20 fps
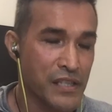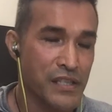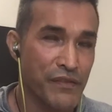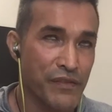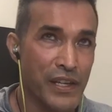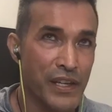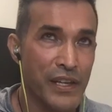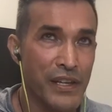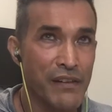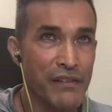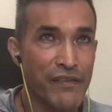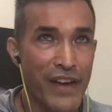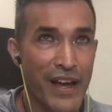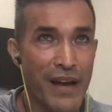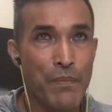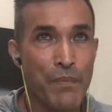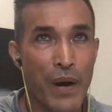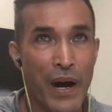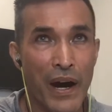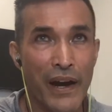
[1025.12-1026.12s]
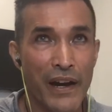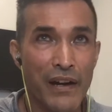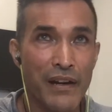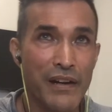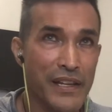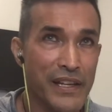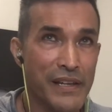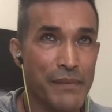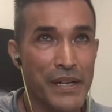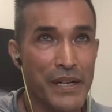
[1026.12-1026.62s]
if you hit a vampire,
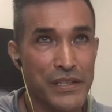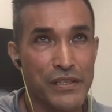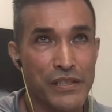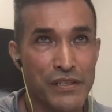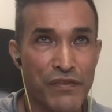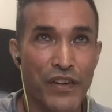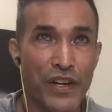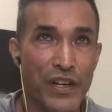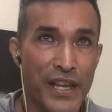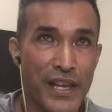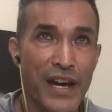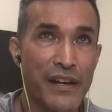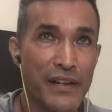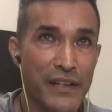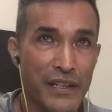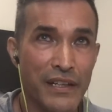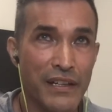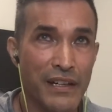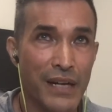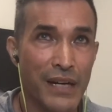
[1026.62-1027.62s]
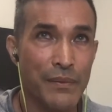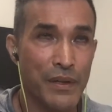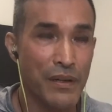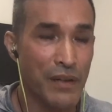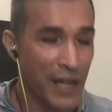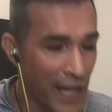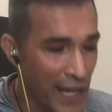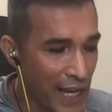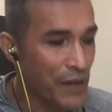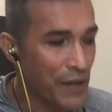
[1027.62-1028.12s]
they might just fall down and get up and go,
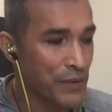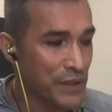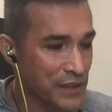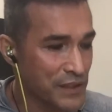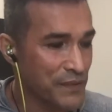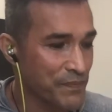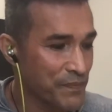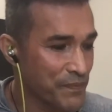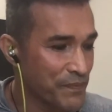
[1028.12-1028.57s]
hey, what the.